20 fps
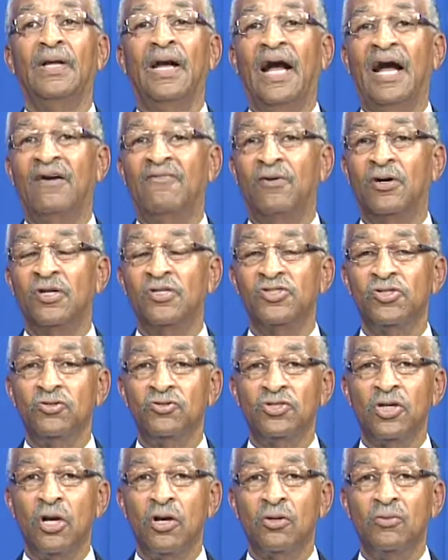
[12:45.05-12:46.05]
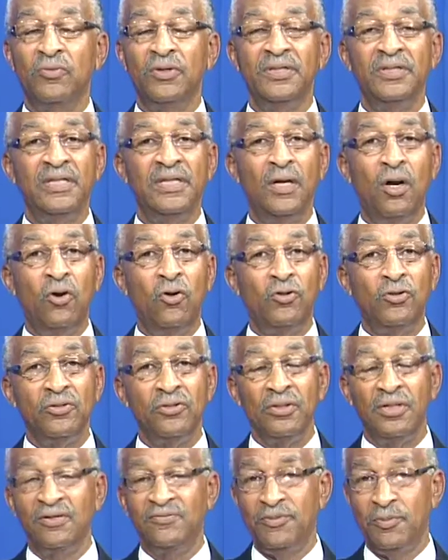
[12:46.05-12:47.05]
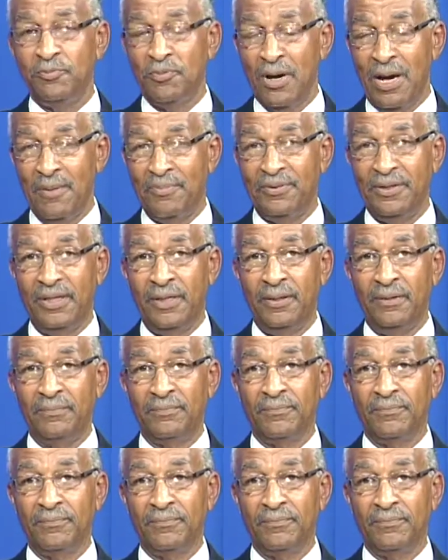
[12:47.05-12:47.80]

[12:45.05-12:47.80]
I've also talked with the owner of the property,